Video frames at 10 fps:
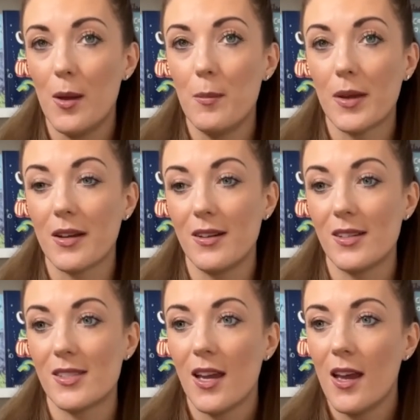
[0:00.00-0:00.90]

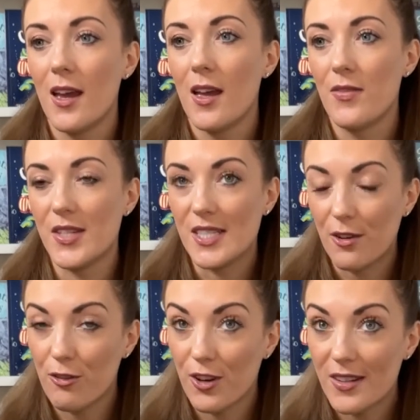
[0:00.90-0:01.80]
because the
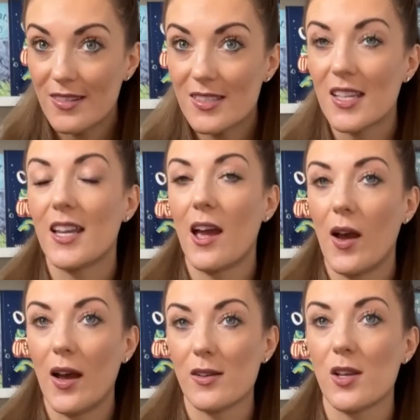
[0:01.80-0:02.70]
difference in our
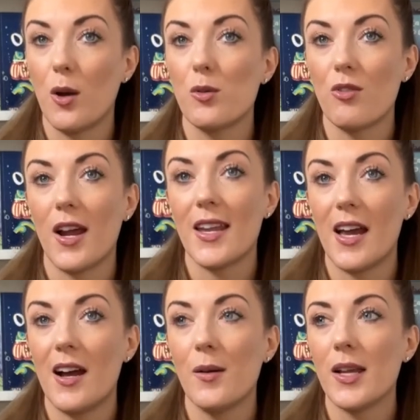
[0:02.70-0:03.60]
household right
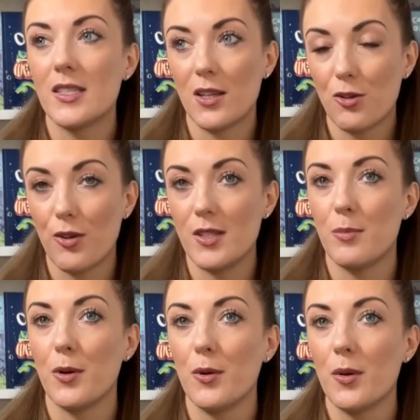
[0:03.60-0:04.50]
now is
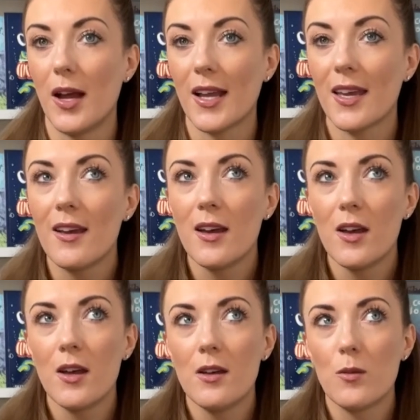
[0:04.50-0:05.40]
incredible. Like,
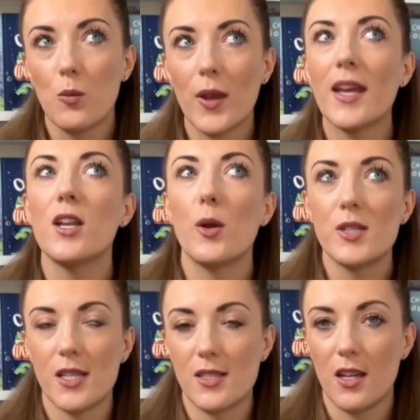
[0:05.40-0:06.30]
we
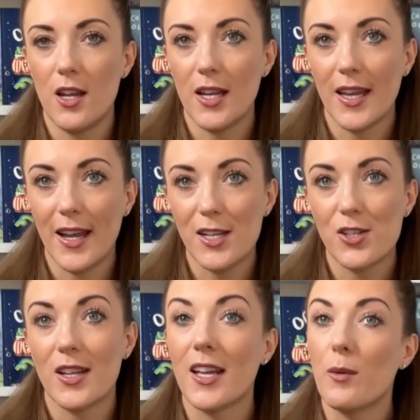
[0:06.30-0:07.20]
noticed at an early age
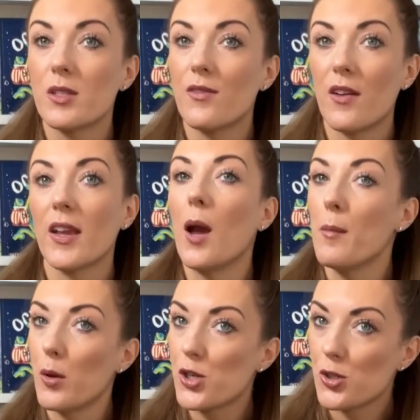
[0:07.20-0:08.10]
that Leo was a very
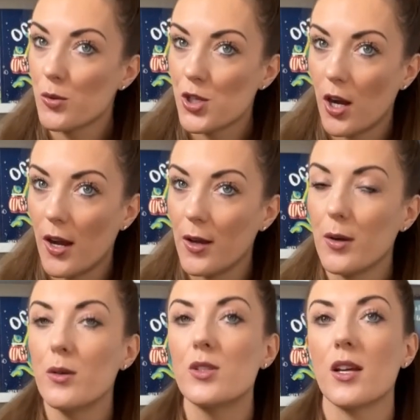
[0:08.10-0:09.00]
emotional
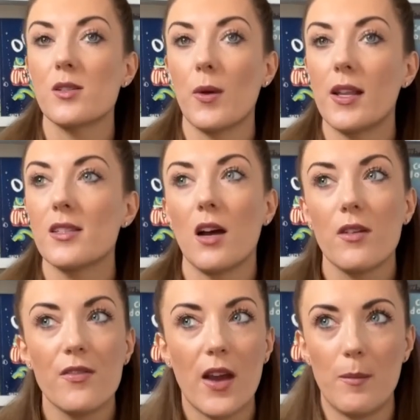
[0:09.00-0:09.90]
child, as well as other
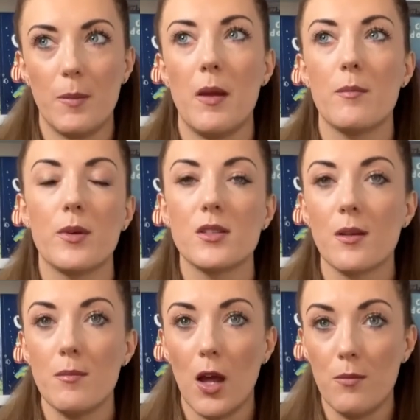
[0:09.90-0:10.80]
family members,
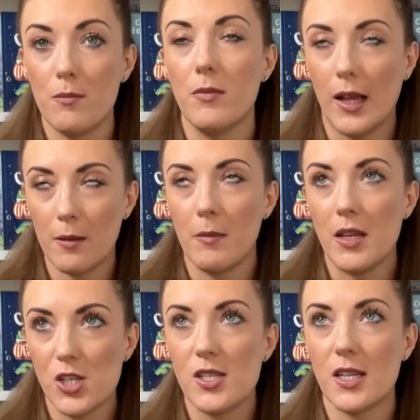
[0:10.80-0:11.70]
and like
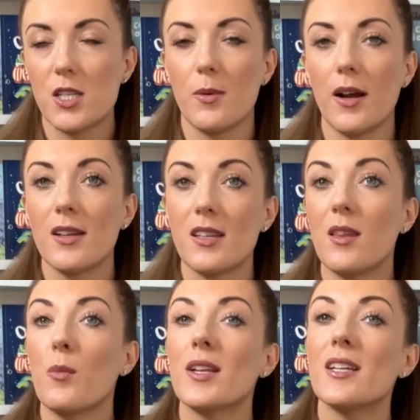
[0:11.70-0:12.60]
mentioned it to us. And
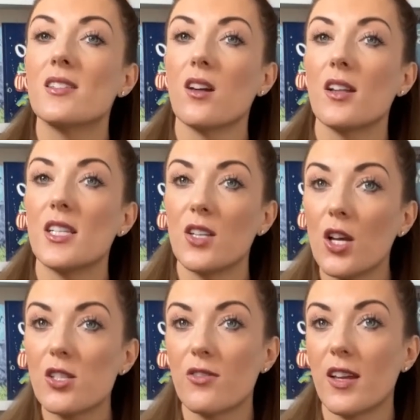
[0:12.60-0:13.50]
then when he started
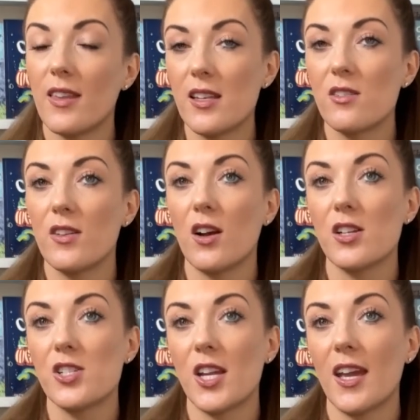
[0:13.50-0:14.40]
nursery at the end of
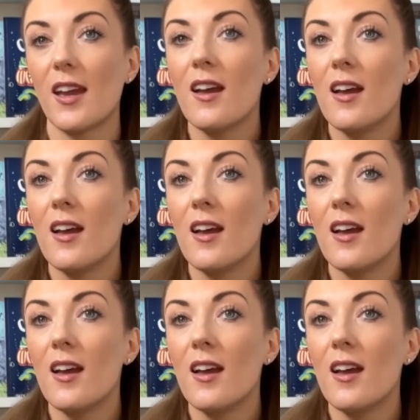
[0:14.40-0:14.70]
last year,